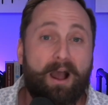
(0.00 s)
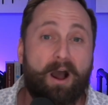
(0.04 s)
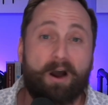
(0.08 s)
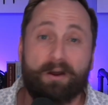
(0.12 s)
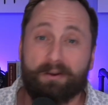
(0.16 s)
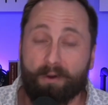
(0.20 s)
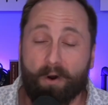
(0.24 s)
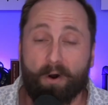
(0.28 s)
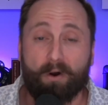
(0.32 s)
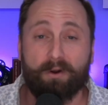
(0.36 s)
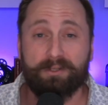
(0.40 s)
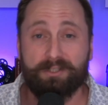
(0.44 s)

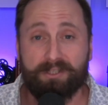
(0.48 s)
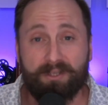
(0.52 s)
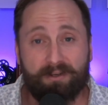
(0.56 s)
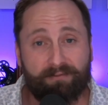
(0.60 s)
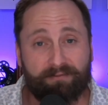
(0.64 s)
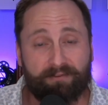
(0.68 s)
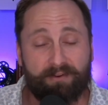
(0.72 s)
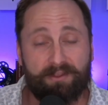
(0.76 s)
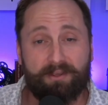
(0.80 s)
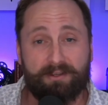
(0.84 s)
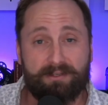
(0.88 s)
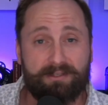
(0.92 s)
and also
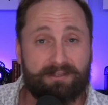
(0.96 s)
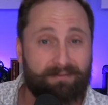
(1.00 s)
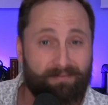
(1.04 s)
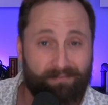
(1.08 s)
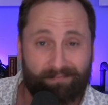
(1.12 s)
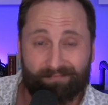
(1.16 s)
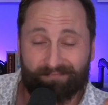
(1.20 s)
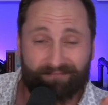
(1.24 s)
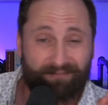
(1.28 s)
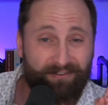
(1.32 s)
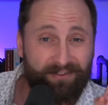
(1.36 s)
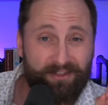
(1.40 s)
for this
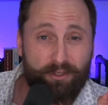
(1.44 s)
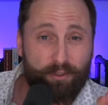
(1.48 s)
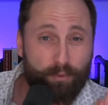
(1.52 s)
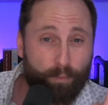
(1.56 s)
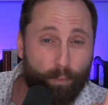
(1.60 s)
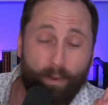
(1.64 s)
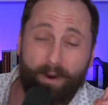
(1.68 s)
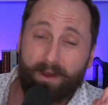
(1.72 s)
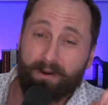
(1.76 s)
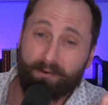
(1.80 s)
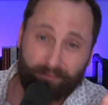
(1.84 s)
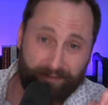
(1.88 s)
for this
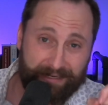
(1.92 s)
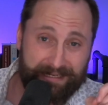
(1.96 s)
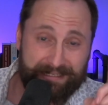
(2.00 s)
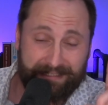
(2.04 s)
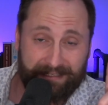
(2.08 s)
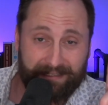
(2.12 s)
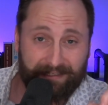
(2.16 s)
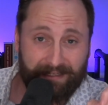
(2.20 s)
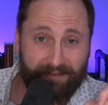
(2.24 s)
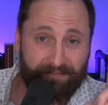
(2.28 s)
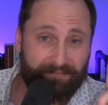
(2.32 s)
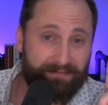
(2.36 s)
one
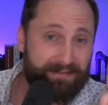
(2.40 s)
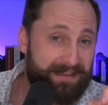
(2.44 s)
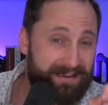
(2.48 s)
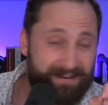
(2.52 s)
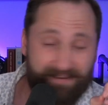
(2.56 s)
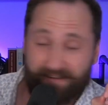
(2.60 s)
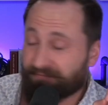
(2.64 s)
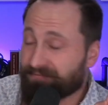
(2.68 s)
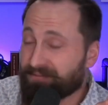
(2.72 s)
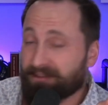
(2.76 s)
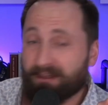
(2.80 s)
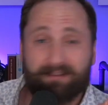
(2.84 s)
reason, if
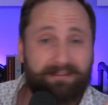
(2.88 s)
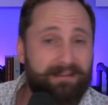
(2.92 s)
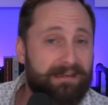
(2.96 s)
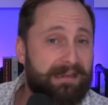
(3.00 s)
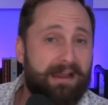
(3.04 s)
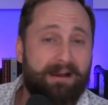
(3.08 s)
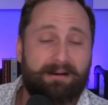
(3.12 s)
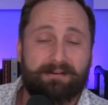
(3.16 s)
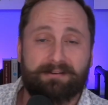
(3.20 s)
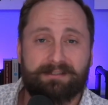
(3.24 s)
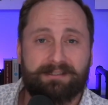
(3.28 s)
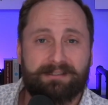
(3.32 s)
if
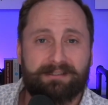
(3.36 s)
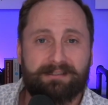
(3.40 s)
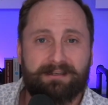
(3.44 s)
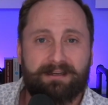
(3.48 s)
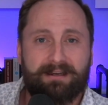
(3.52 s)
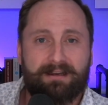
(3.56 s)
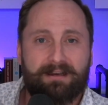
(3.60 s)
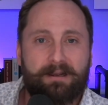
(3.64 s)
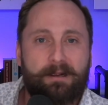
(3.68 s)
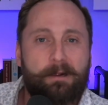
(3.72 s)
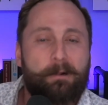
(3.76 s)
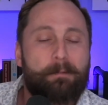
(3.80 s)
nothing else,
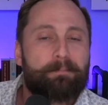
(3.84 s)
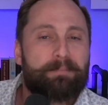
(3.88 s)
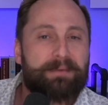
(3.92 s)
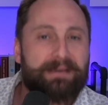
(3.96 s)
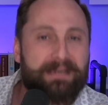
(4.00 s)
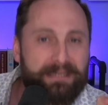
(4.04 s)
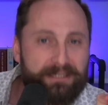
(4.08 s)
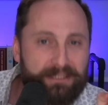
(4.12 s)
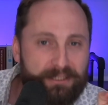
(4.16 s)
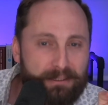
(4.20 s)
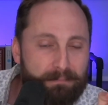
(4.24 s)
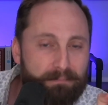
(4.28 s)

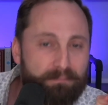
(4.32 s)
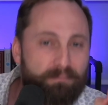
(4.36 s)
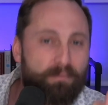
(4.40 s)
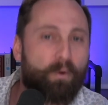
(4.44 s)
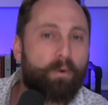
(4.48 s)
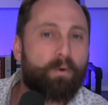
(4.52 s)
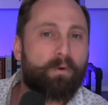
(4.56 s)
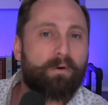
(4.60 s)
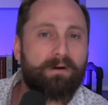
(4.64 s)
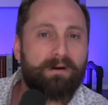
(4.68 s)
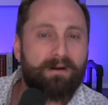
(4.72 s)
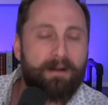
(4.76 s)
because the
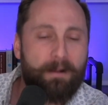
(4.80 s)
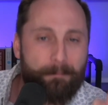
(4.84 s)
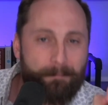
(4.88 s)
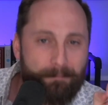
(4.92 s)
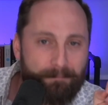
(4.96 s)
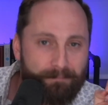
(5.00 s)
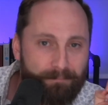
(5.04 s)
more